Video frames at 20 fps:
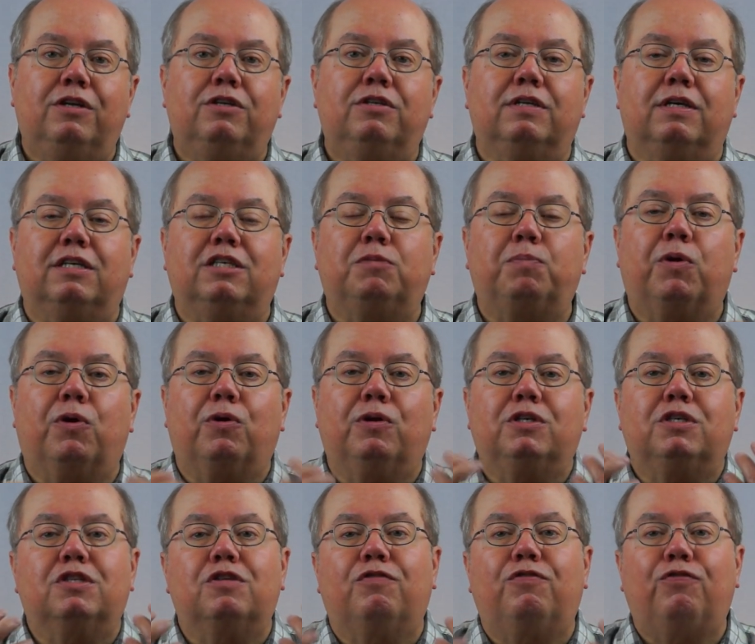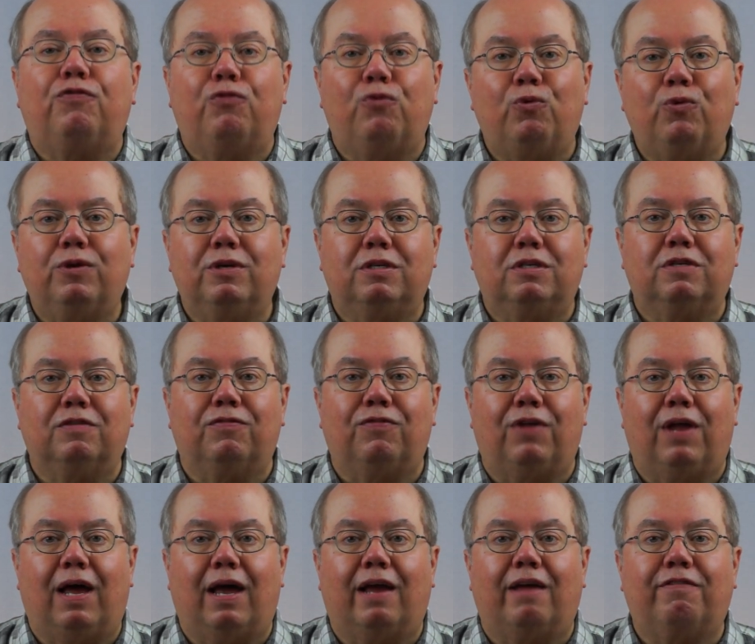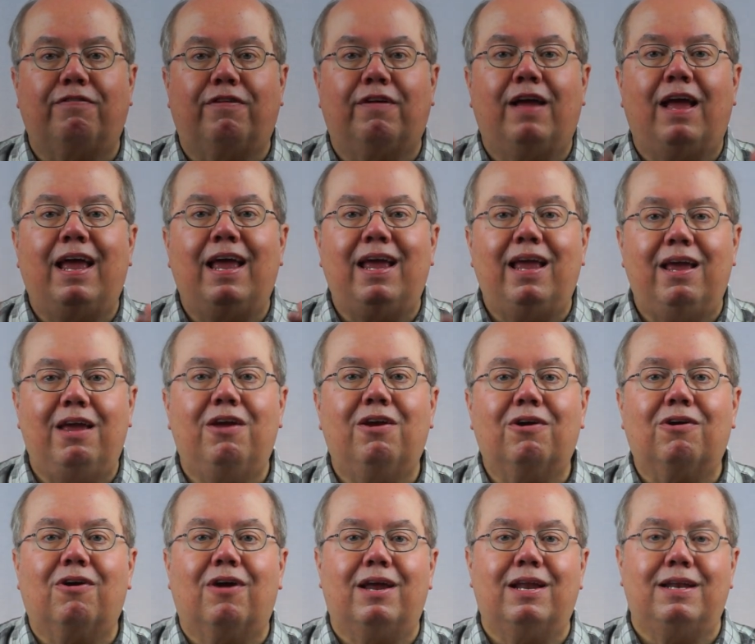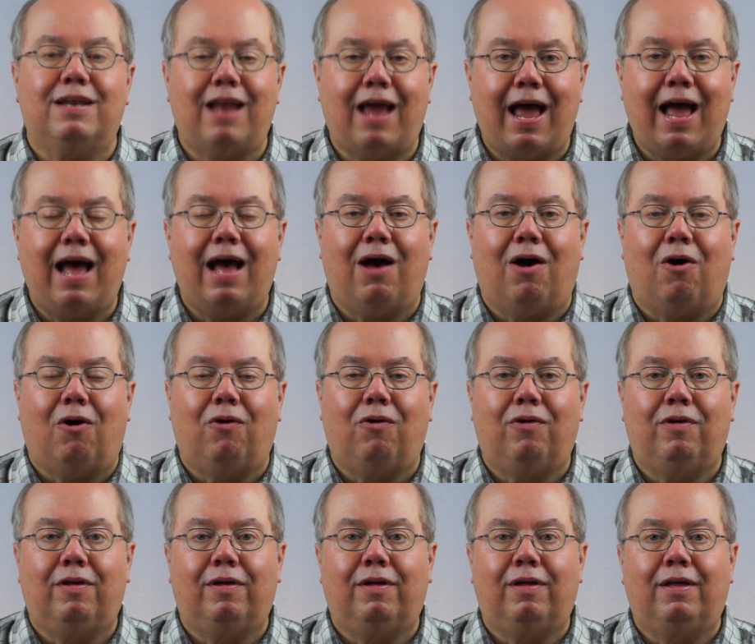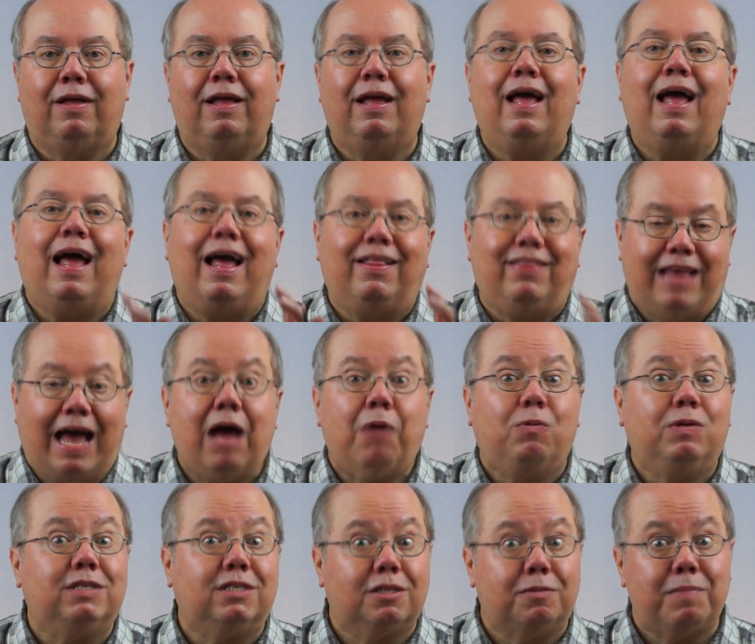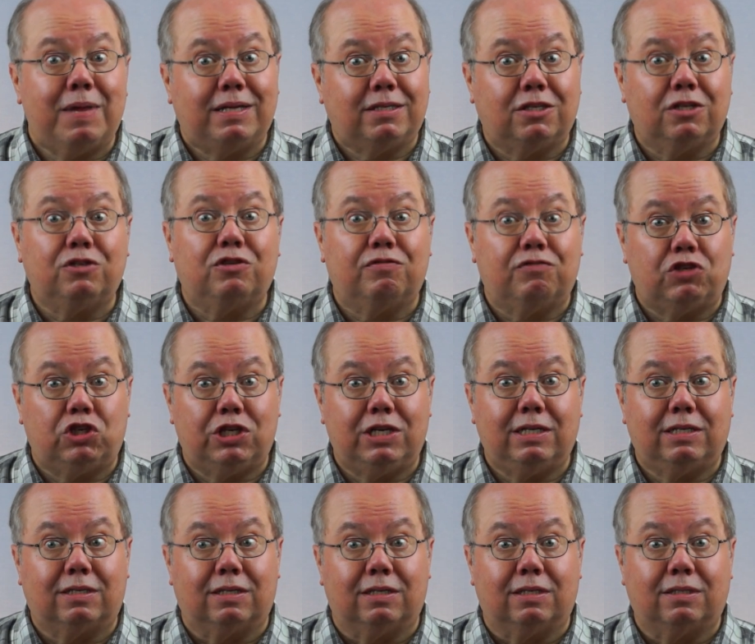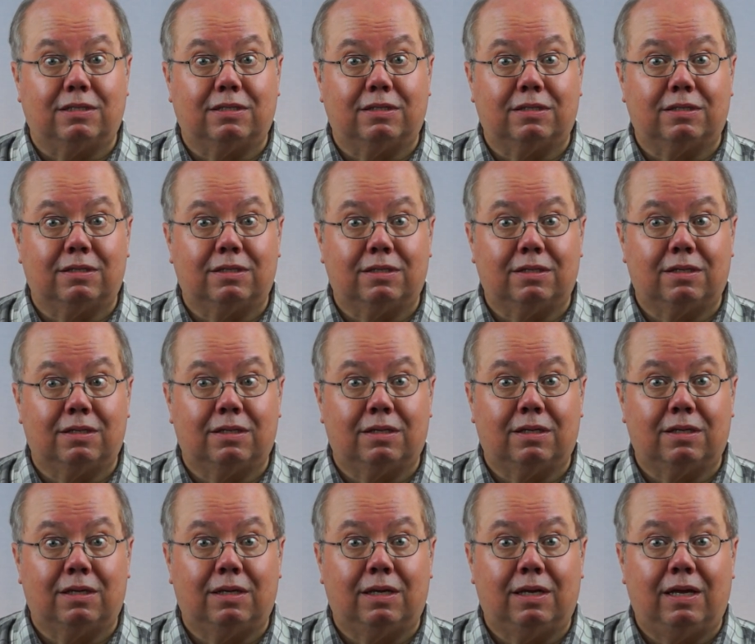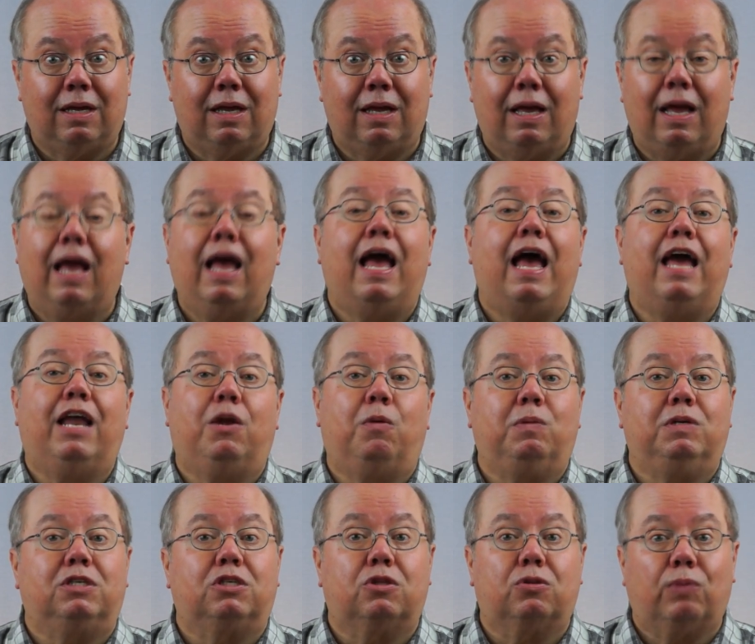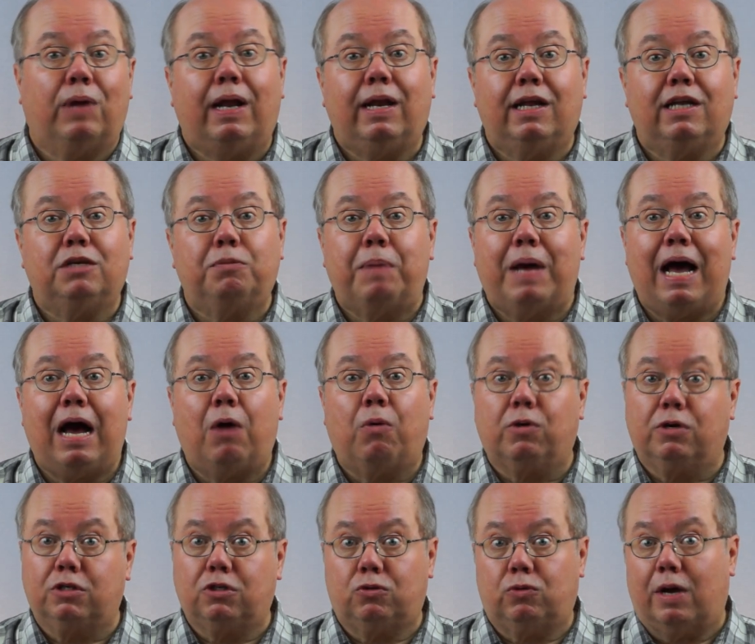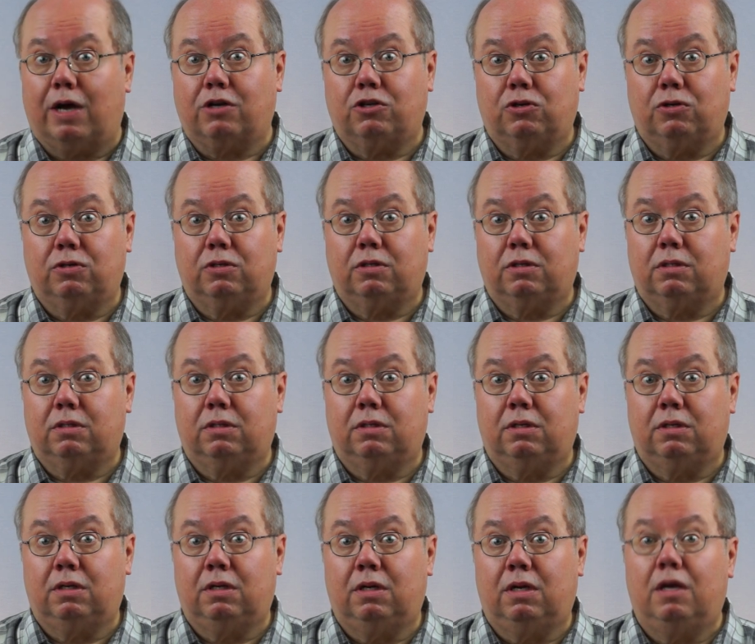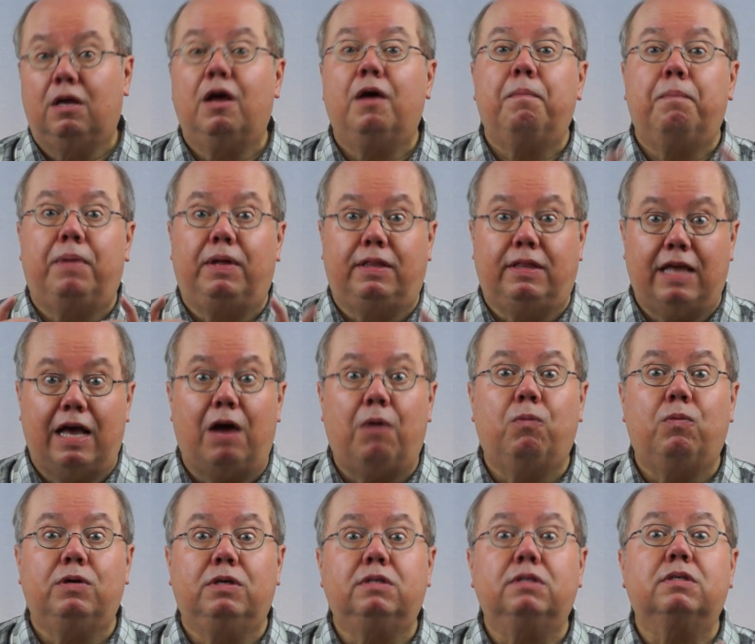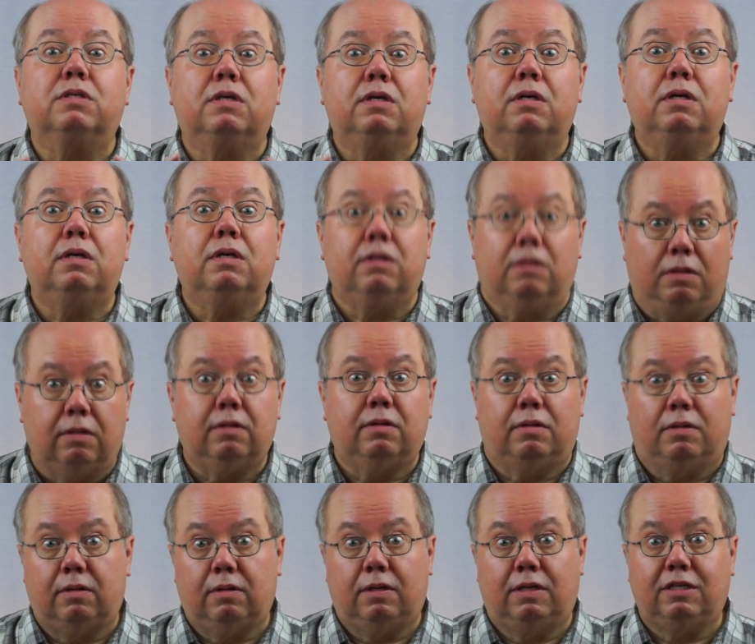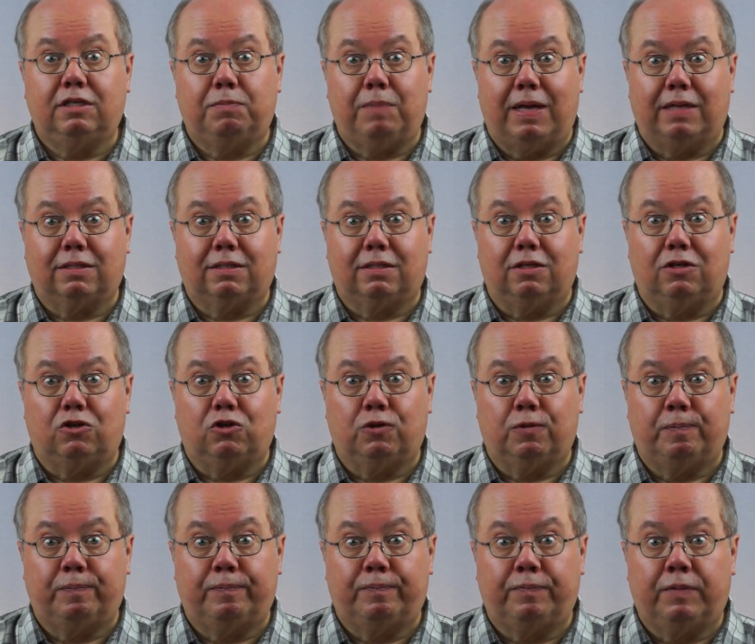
to experience the fullness of life here and now. And that was the message of Jesus. And it was threatening to power structures, but that was his message.